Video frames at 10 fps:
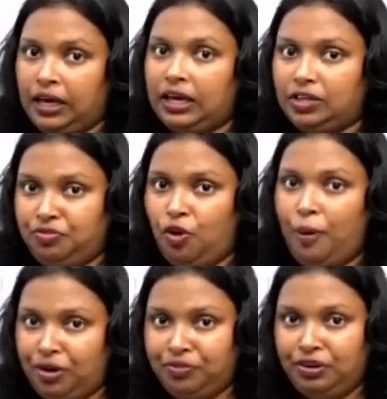In the
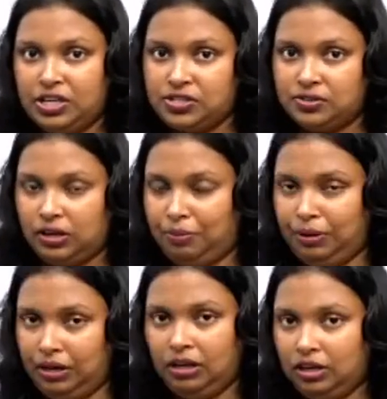format of a difference, I
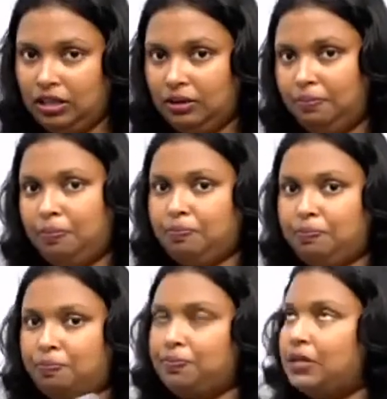mean
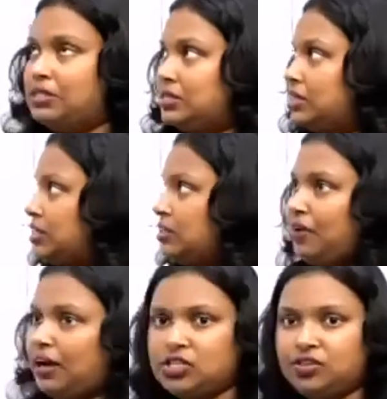these are the
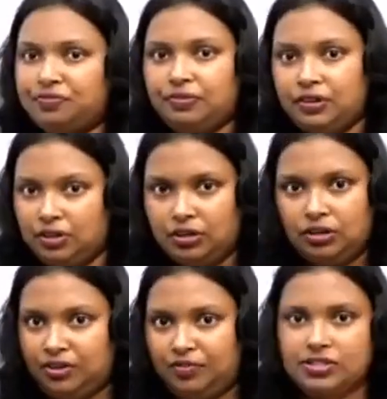factors of
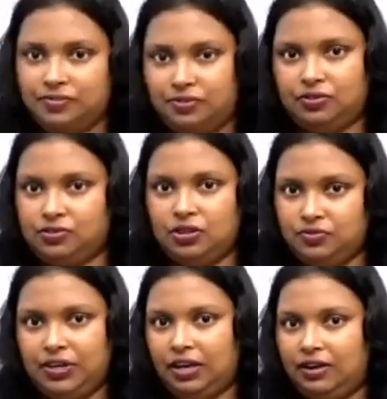difference of two squares,
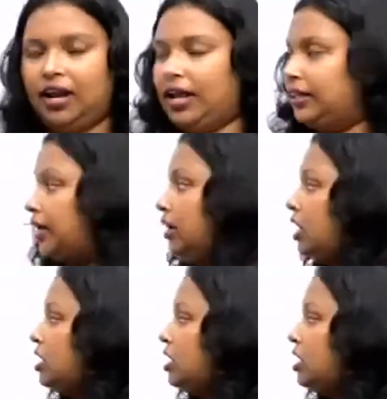we can write like that. No?